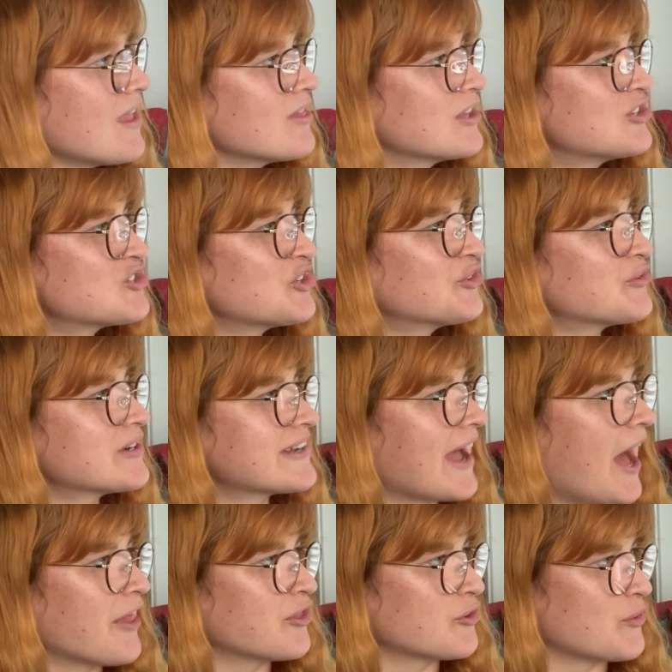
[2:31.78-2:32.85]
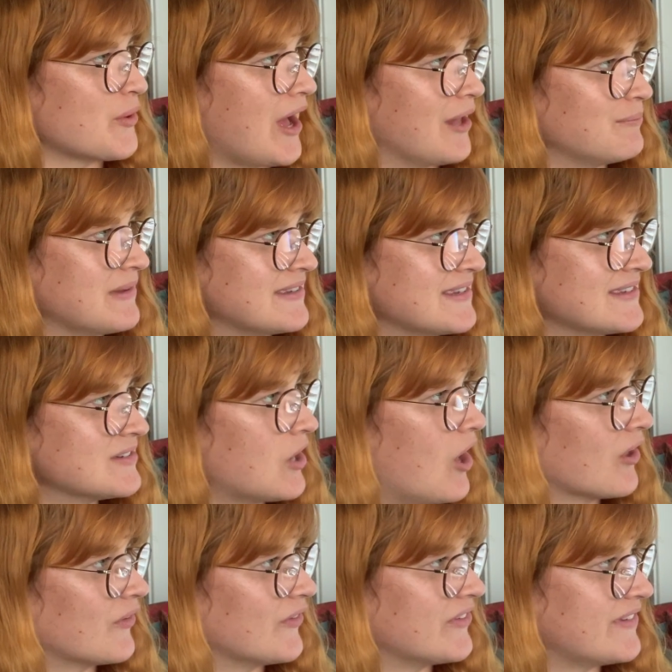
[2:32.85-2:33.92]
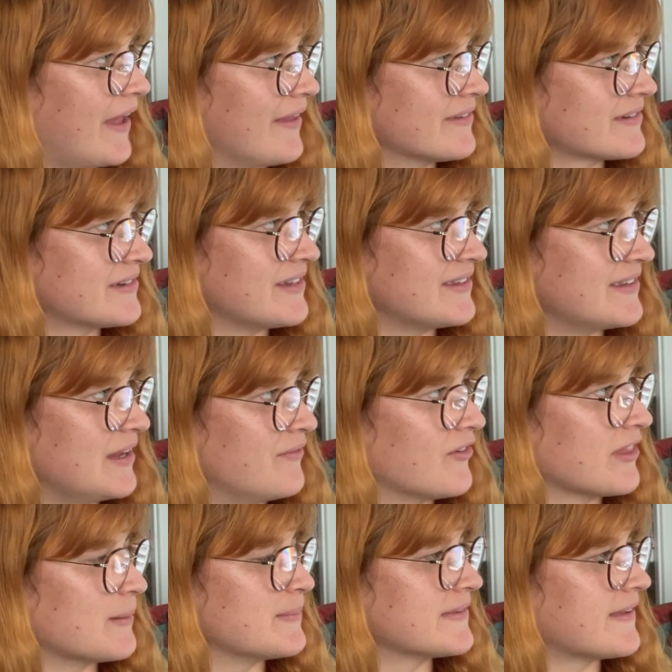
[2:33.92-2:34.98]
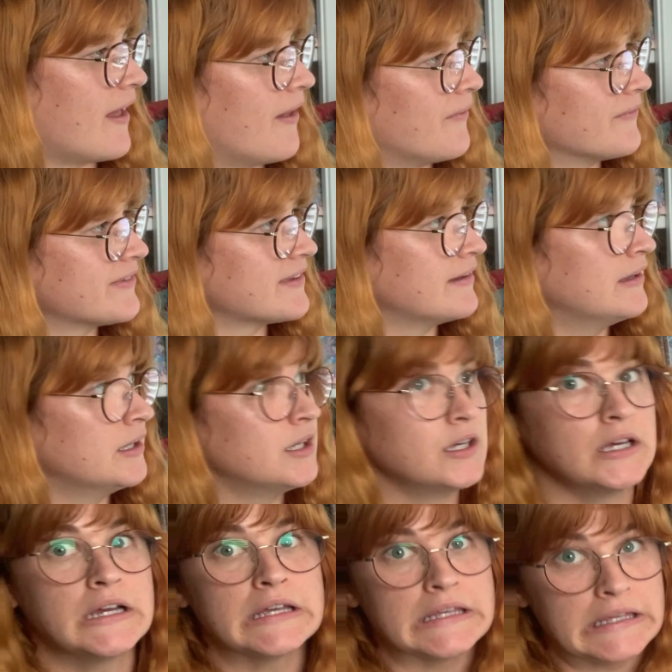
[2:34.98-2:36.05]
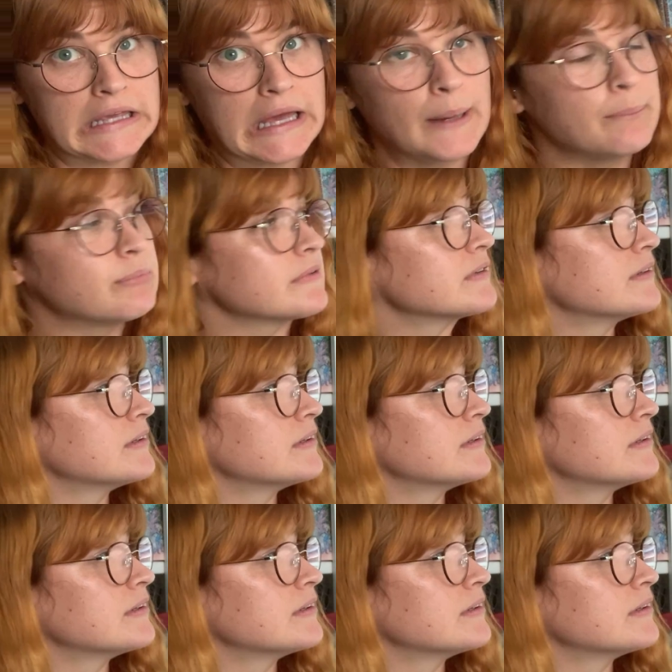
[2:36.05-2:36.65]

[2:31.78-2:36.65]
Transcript: the children gathered around Mrs. Toggle's desk to see for themselves. Yep,